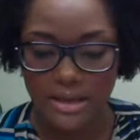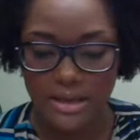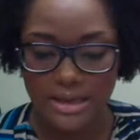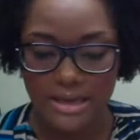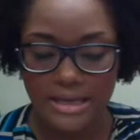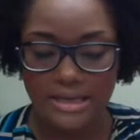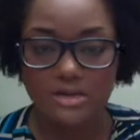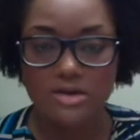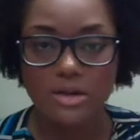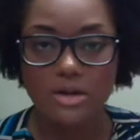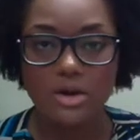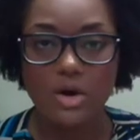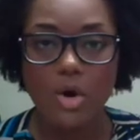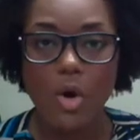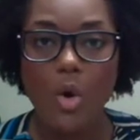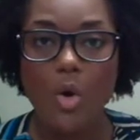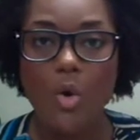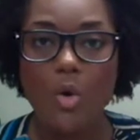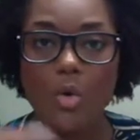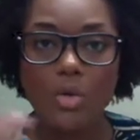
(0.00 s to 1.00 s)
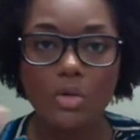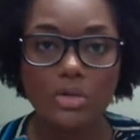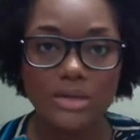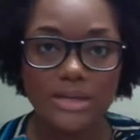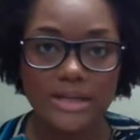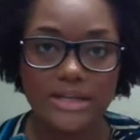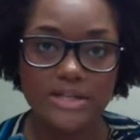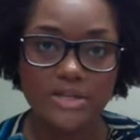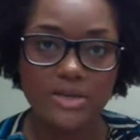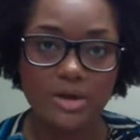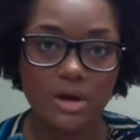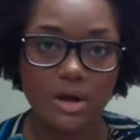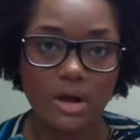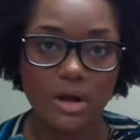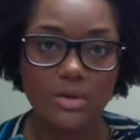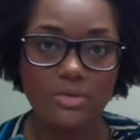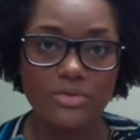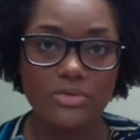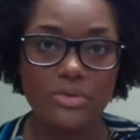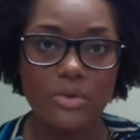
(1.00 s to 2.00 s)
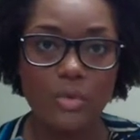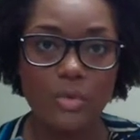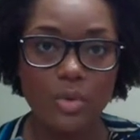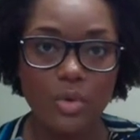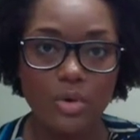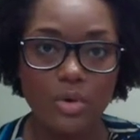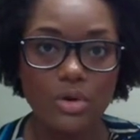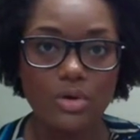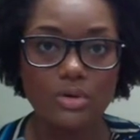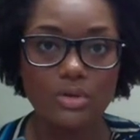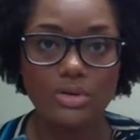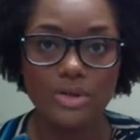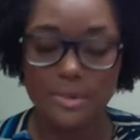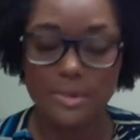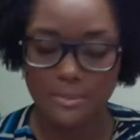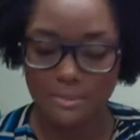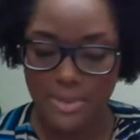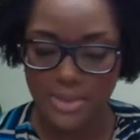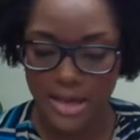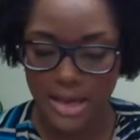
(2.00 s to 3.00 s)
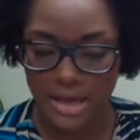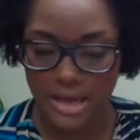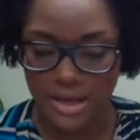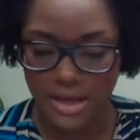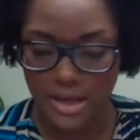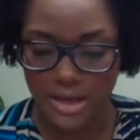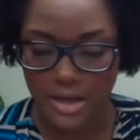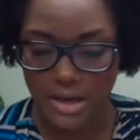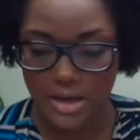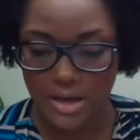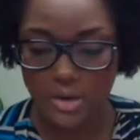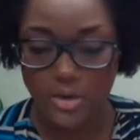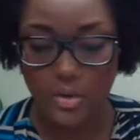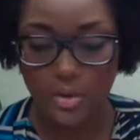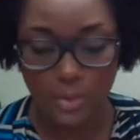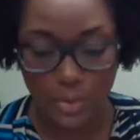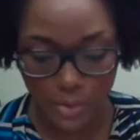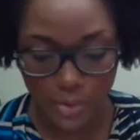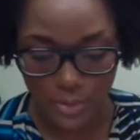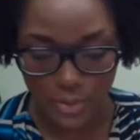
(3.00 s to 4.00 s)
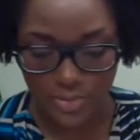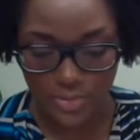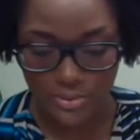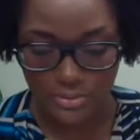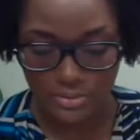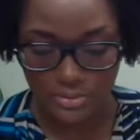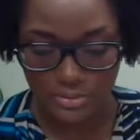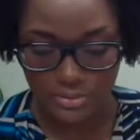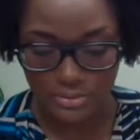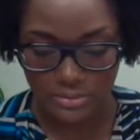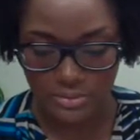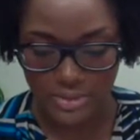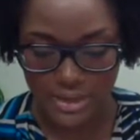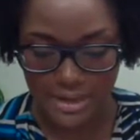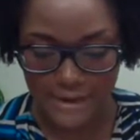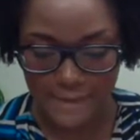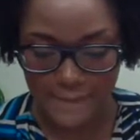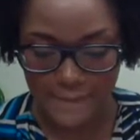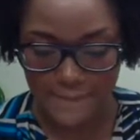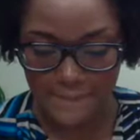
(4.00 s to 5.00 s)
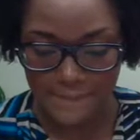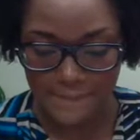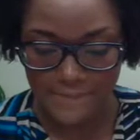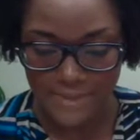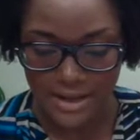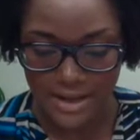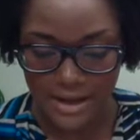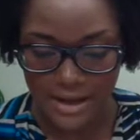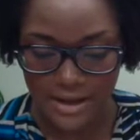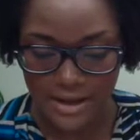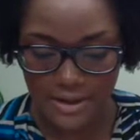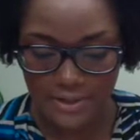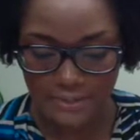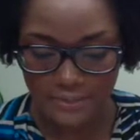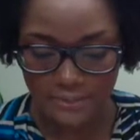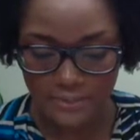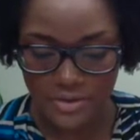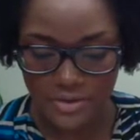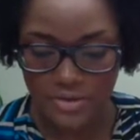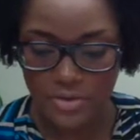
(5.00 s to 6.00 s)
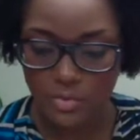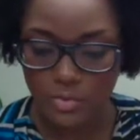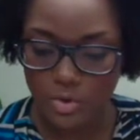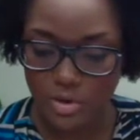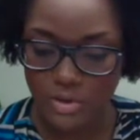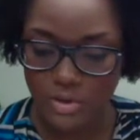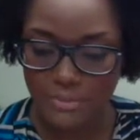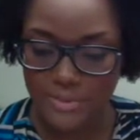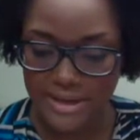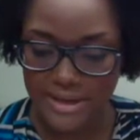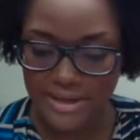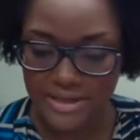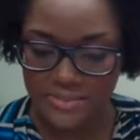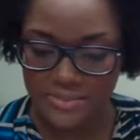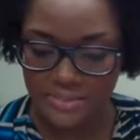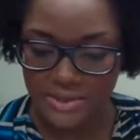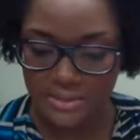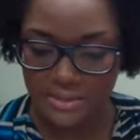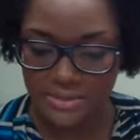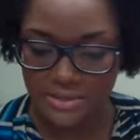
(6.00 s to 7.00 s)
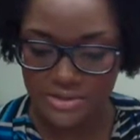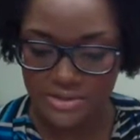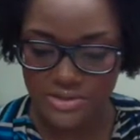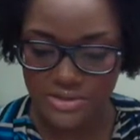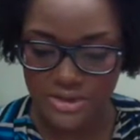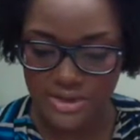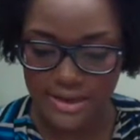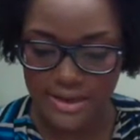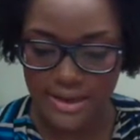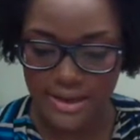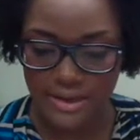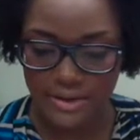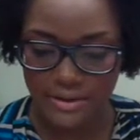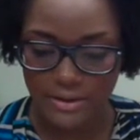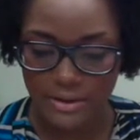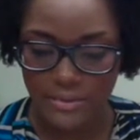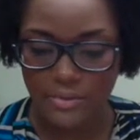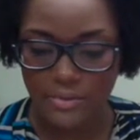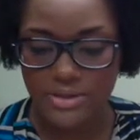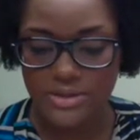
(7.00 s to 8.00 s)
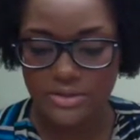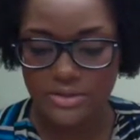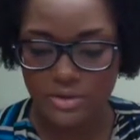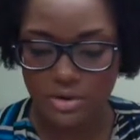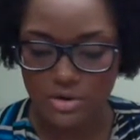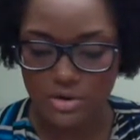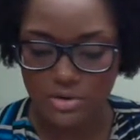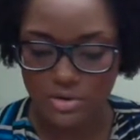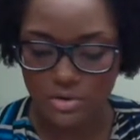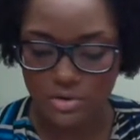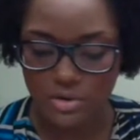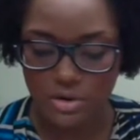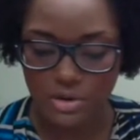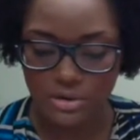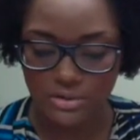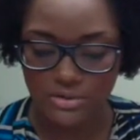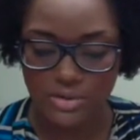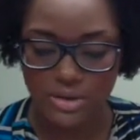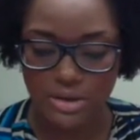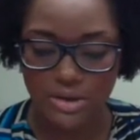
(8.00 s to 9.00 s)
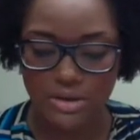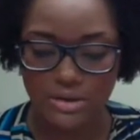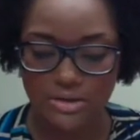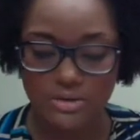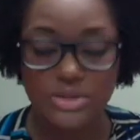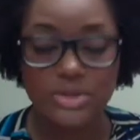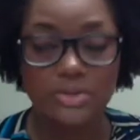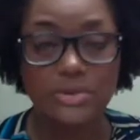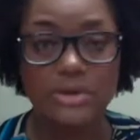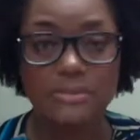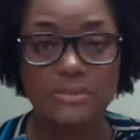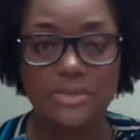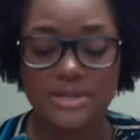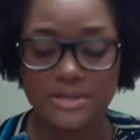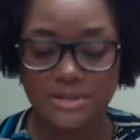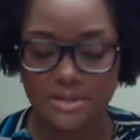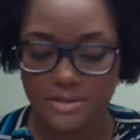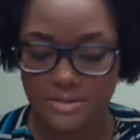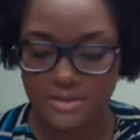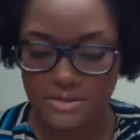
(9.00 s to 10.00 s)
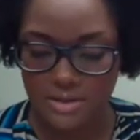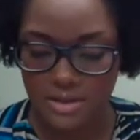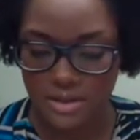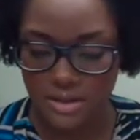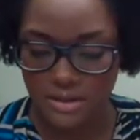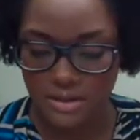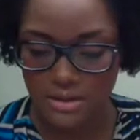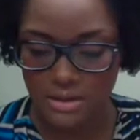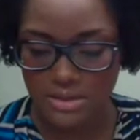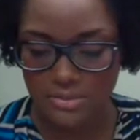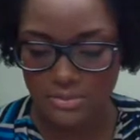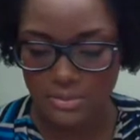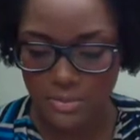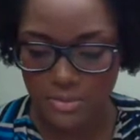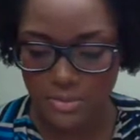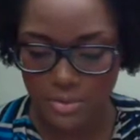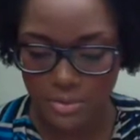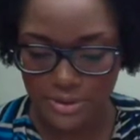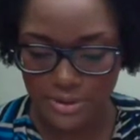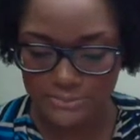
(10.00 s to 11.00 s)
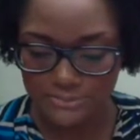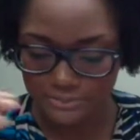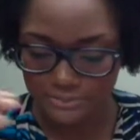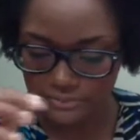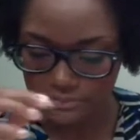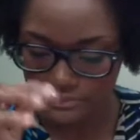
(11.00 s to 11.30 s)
In whole, it's called the World Bank Group. Okay. The World Bank has published a recent article called Doing Business. It's a report